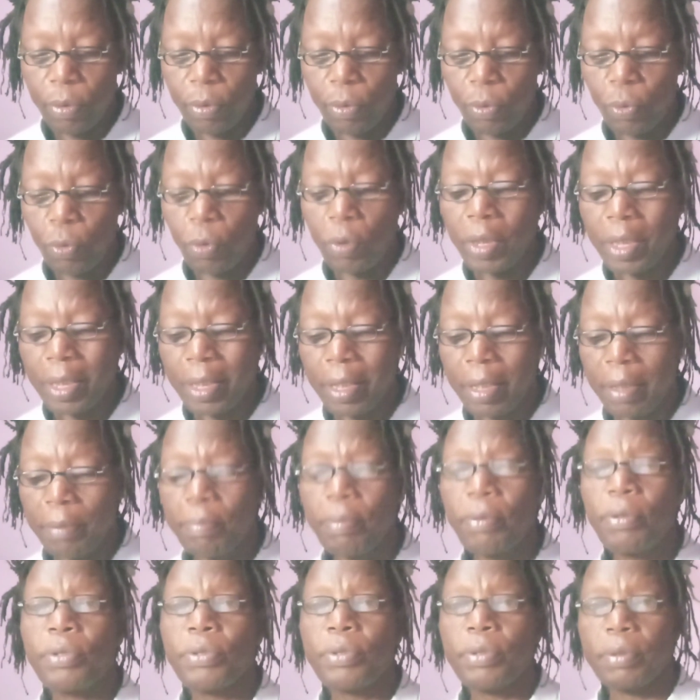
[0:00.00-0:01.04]
what are
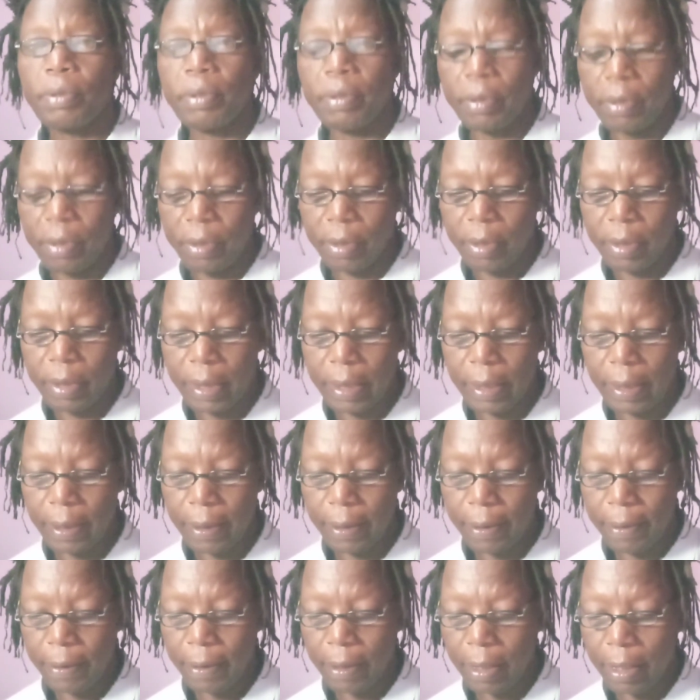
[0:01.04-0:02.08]
bosons
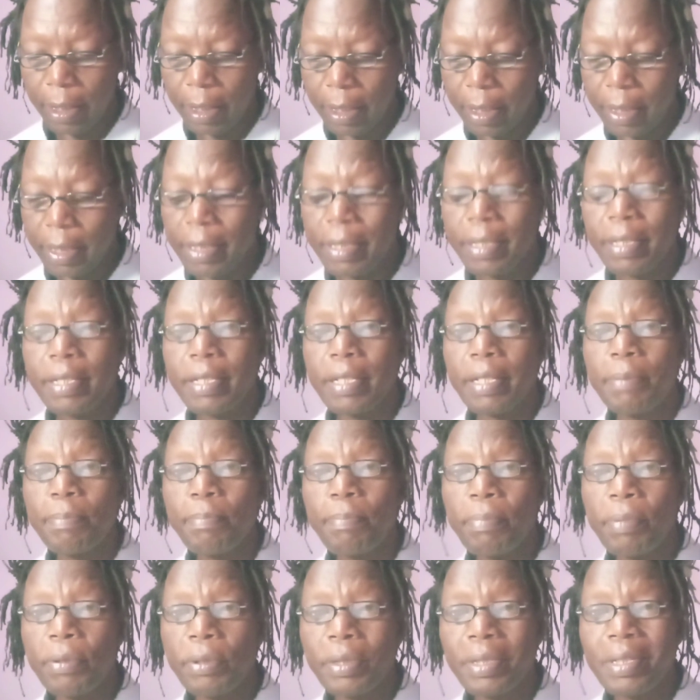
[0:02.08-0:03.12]
in
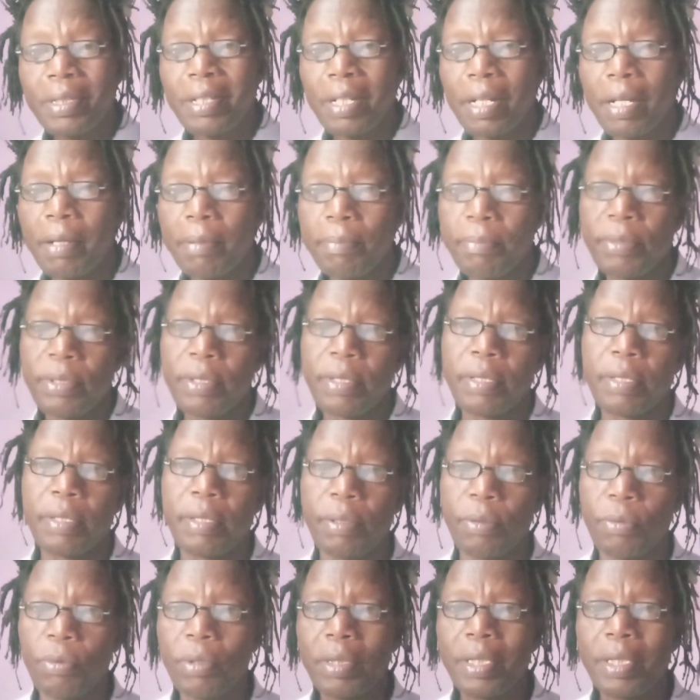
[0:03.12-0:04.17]
simple terms?
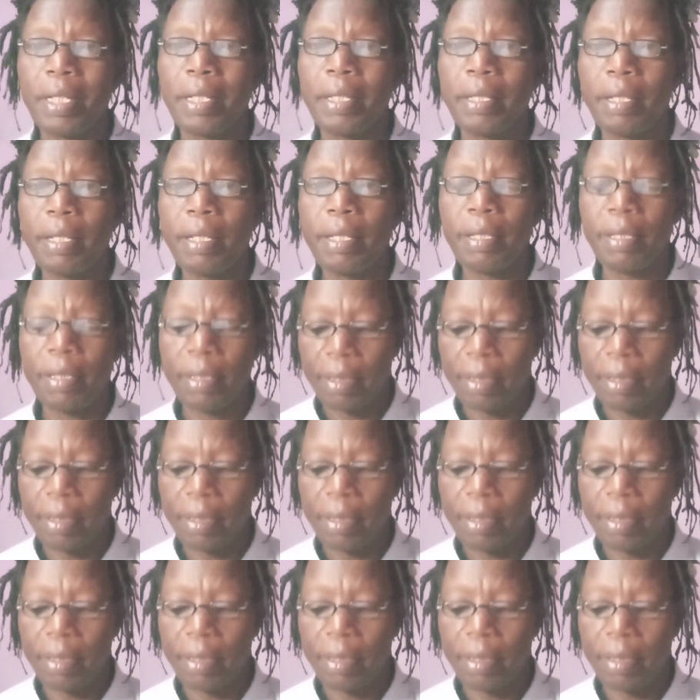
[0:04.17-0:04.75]
What are they?